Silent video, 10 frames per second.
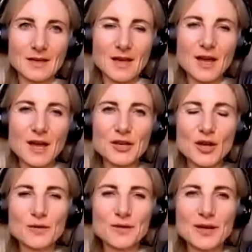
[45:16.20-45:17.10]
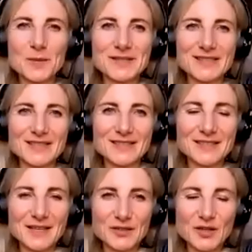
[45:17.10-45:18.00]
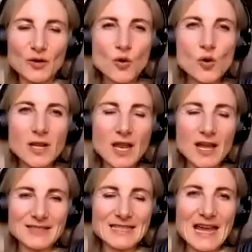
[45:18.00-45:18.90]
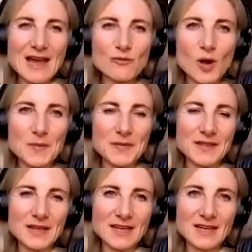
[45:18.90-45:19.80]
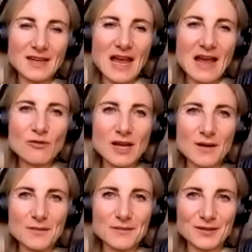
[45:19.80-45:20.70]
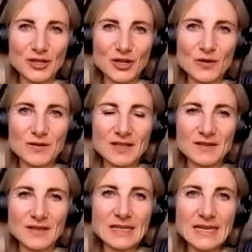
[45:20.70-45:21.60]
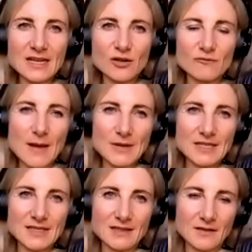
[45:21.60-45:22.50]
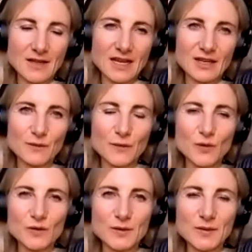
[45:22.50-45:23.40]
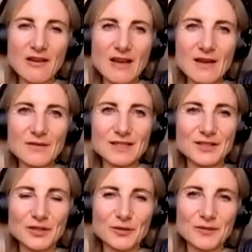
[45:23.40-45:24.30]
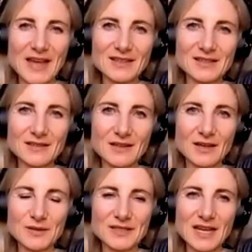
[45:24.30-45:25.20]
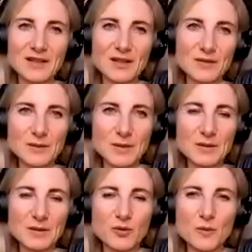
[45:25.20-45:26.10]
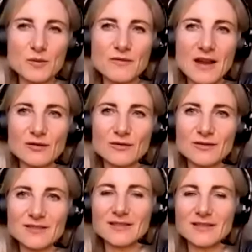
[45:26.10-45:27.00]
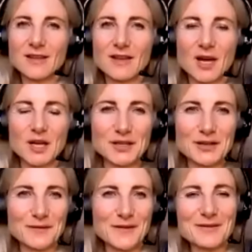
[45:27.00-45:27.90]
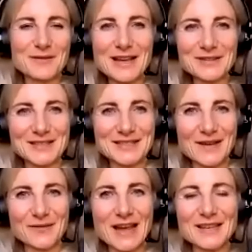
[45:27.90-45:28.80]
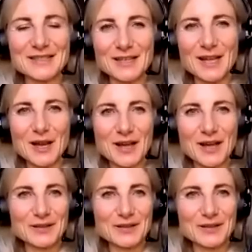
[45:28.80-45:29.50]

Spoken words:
No, the opposite. So all clients now want the outcome, you know, the legal remedy that they can enforce without having to do that. And I would say there is a big problem with records. I don't know if anyone else has ever had a client